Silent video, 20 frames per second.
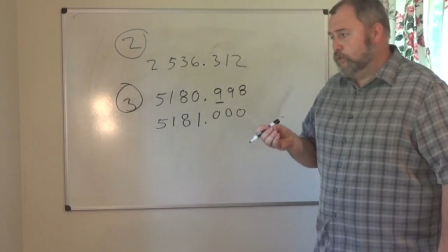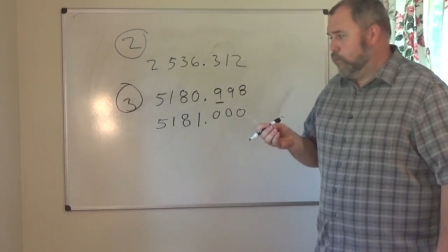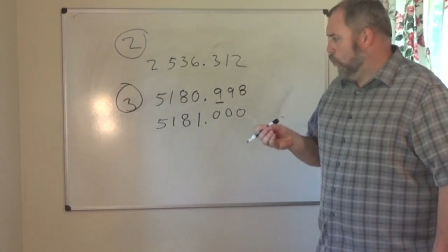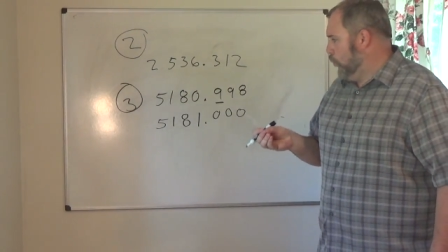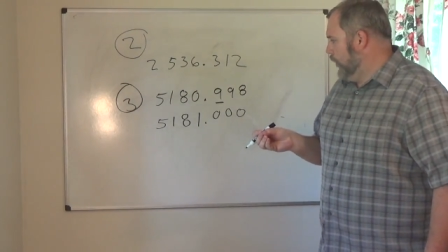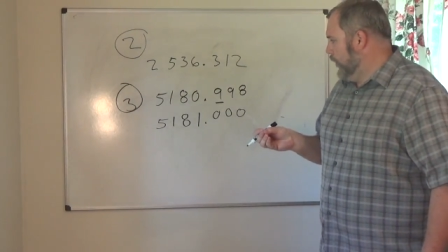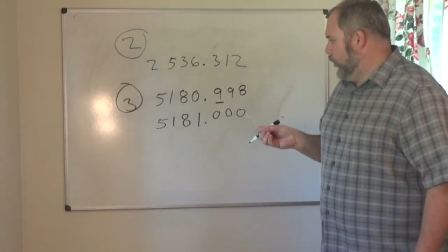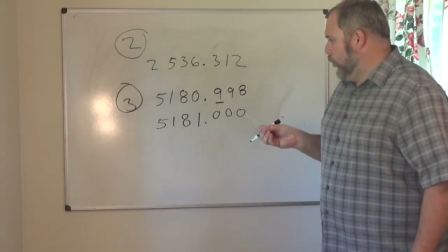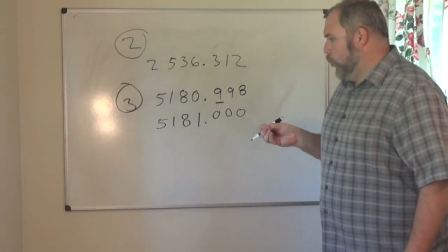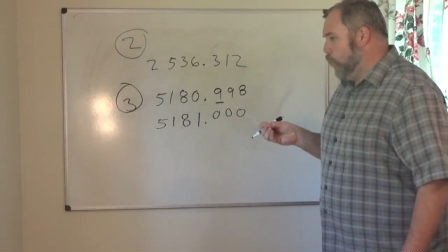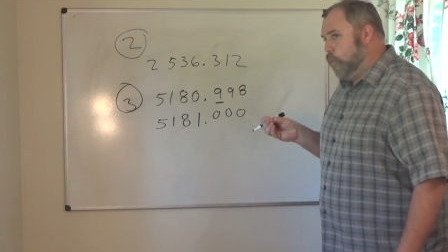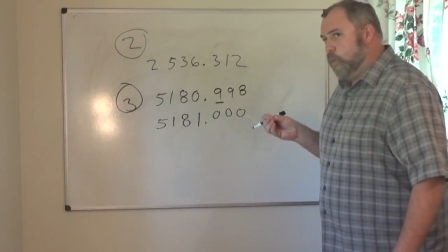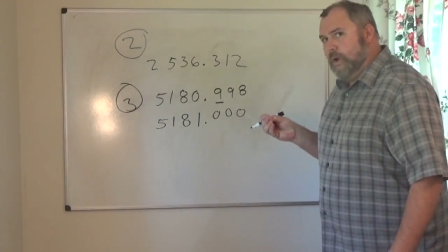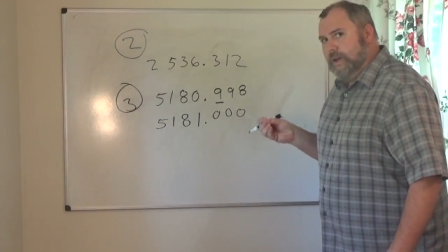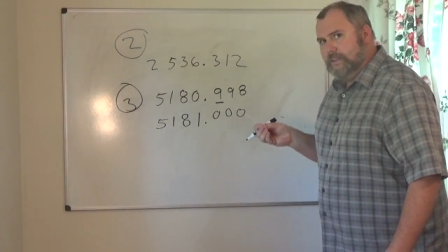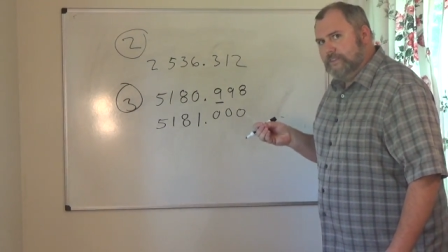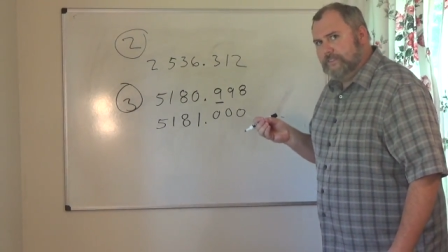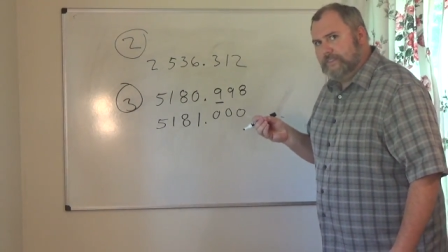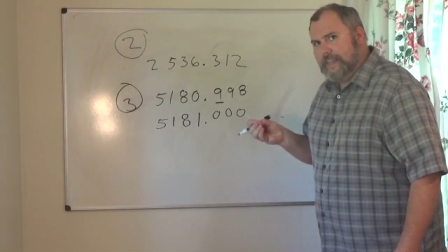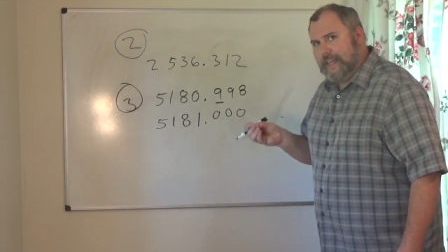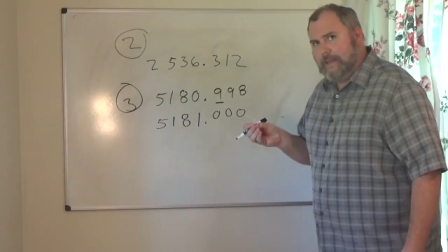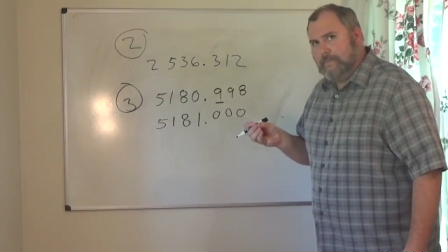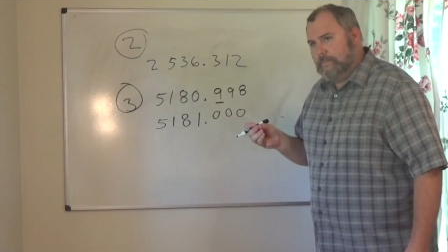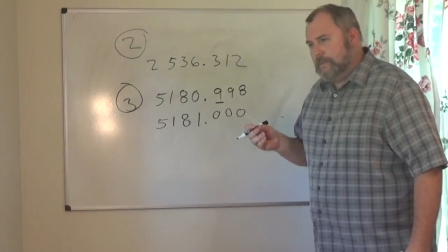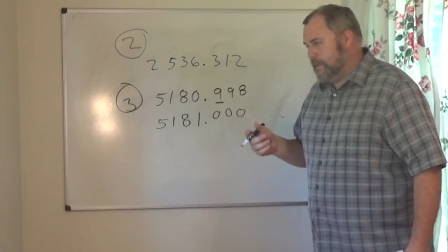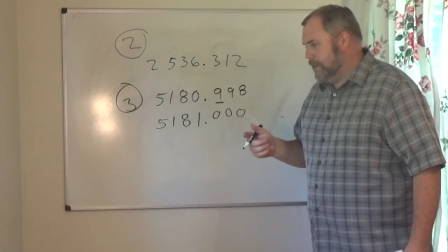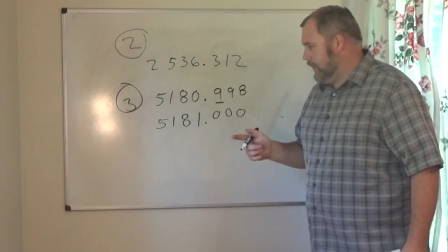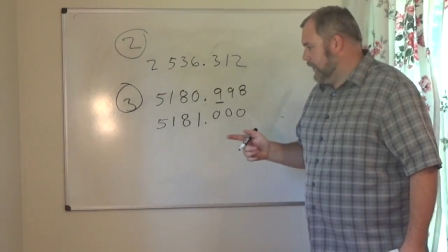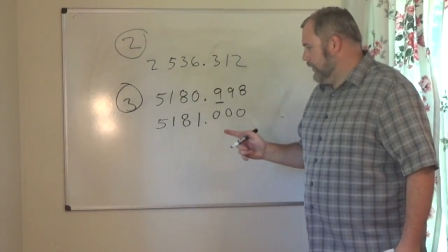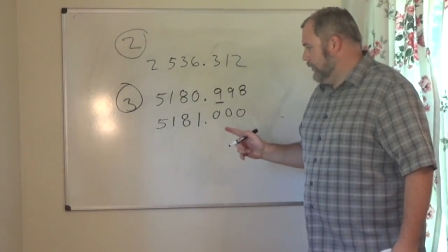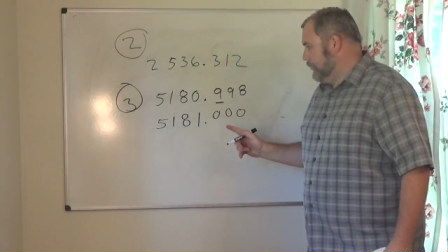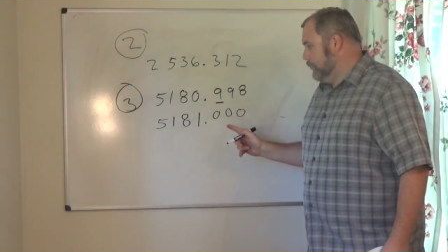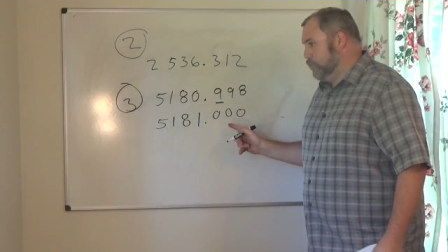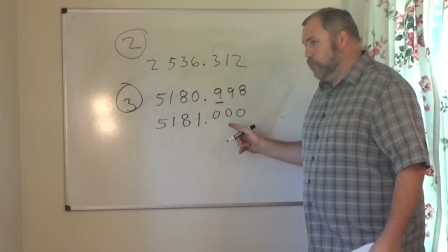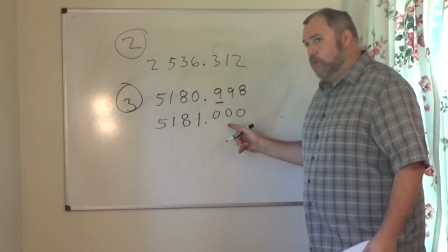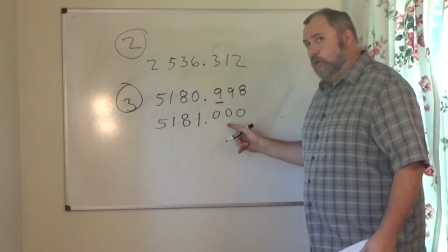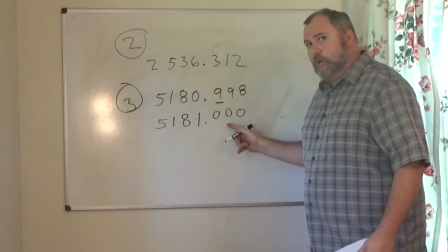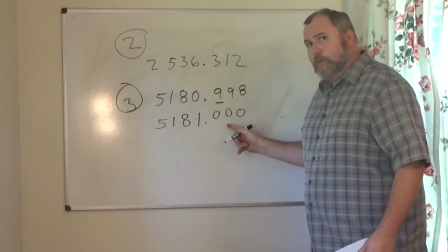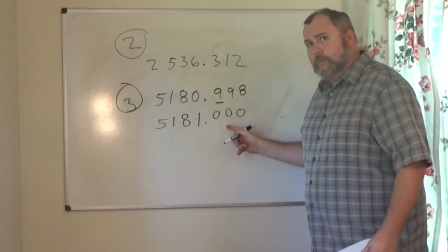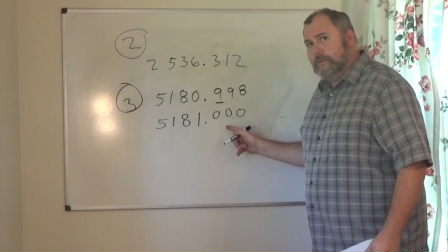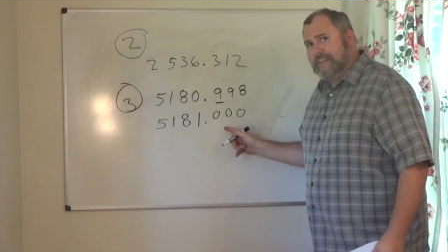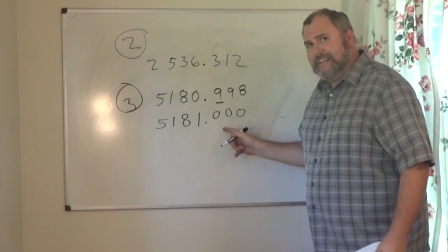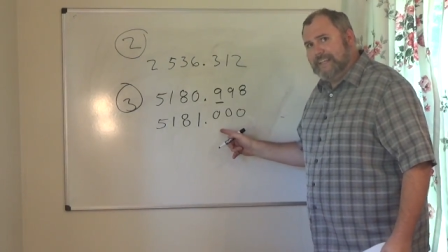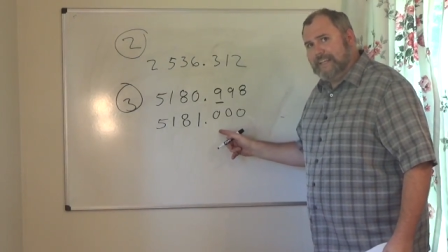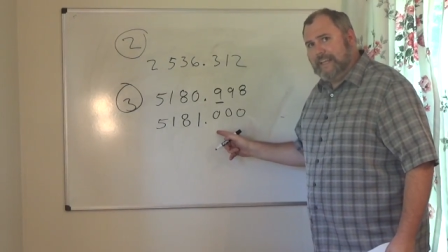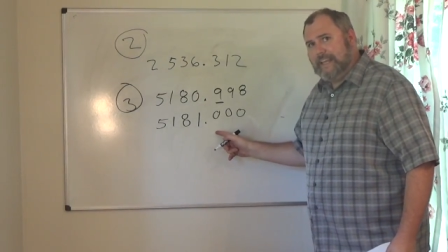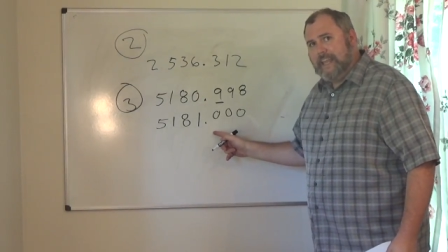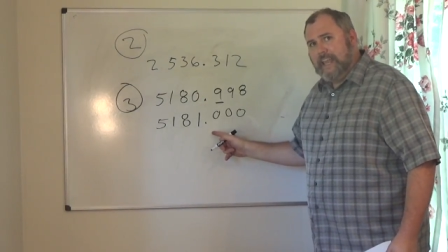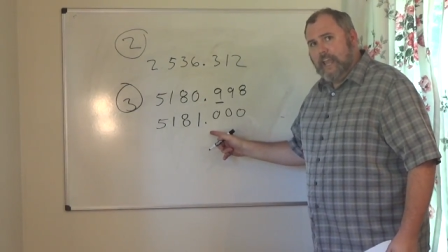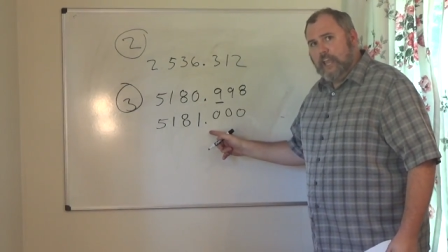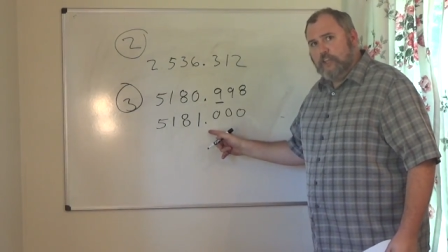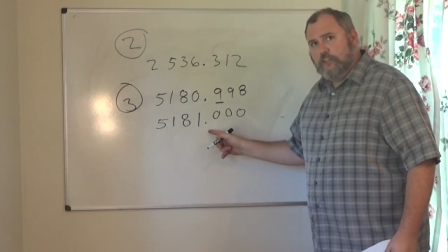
Well, what's that mean? Normally,